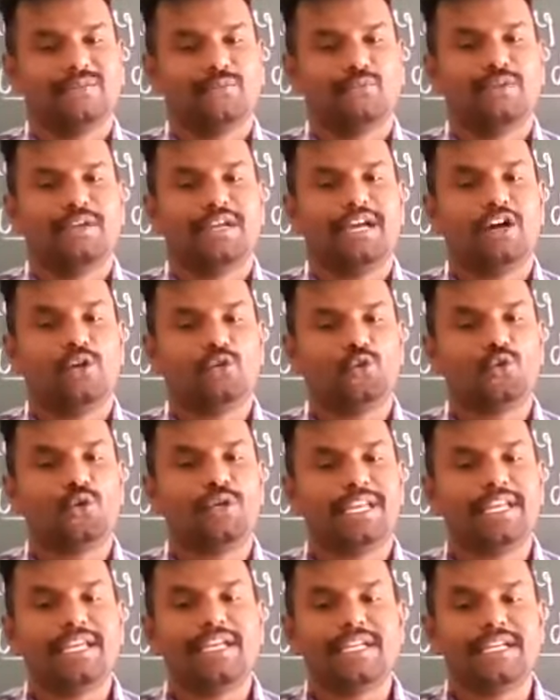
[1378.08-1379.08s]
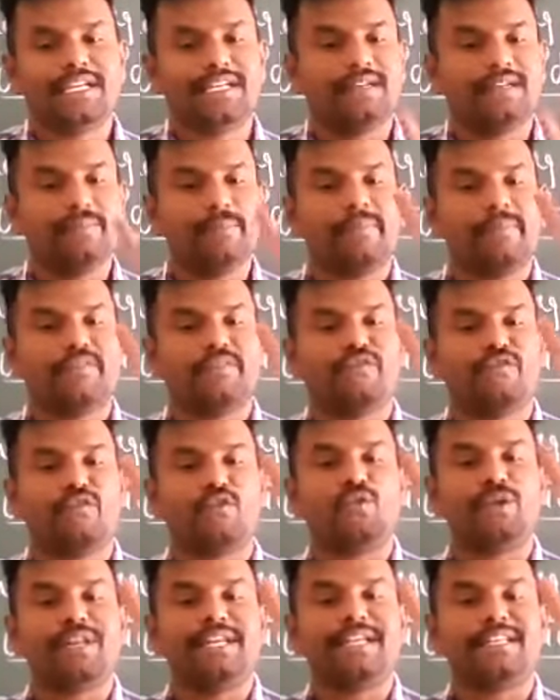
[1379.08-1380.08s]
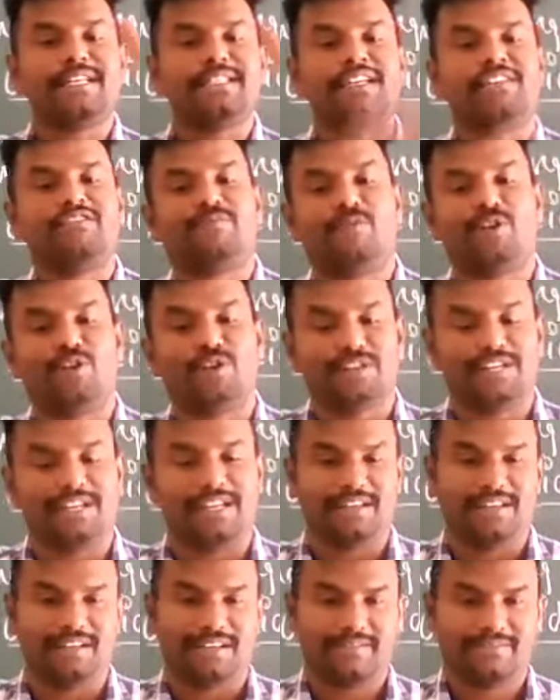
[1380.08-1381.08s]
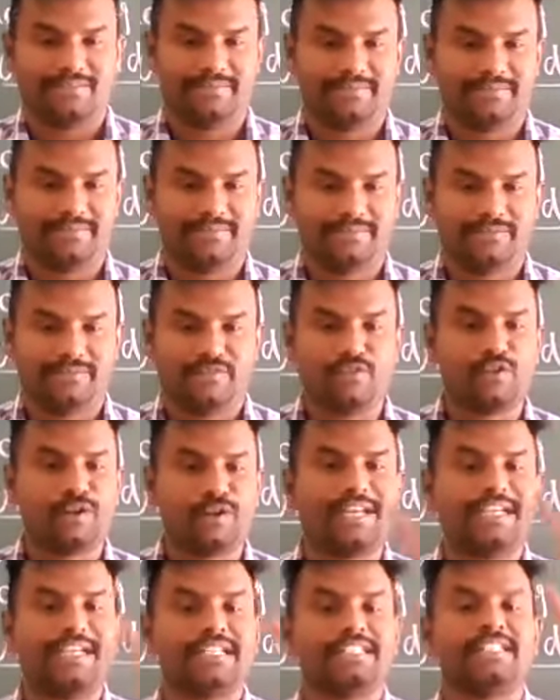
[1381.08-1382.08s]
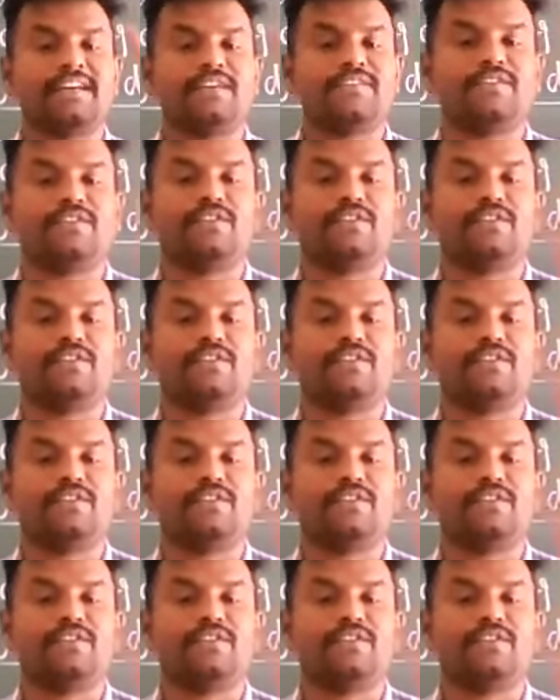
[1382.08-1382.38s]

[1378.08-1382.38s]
we have to drink 4 liters of water. 4 liters of